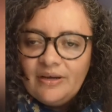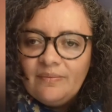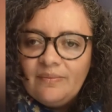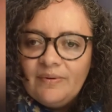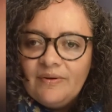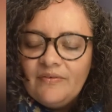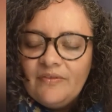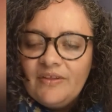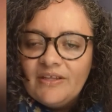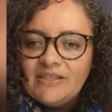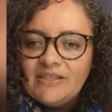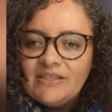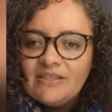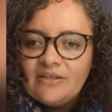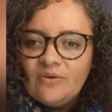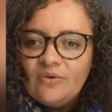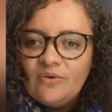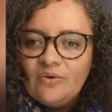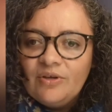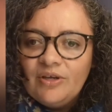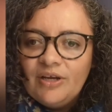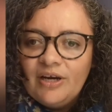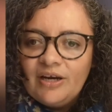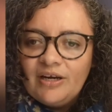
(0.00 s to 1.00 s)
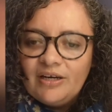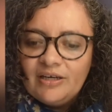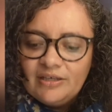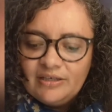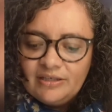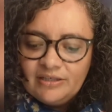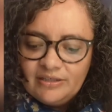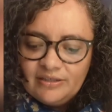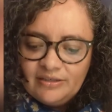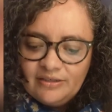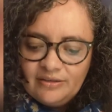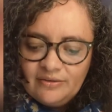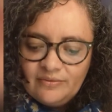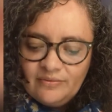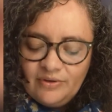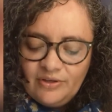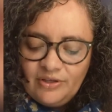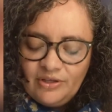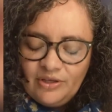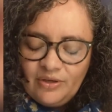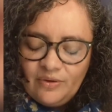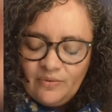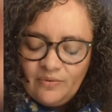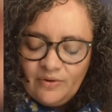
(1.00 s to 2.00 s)
above the schoolyard
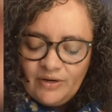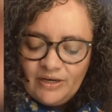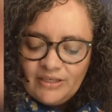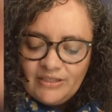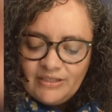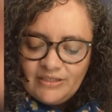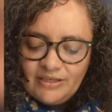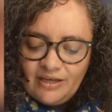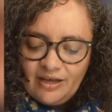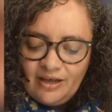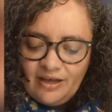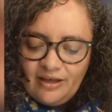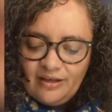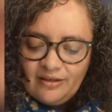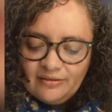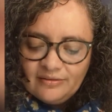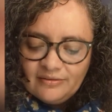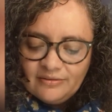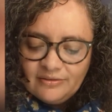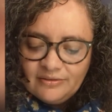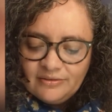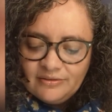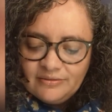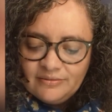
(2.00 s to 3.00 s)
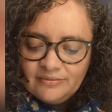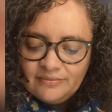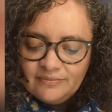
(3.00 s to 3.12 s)
when you were a child.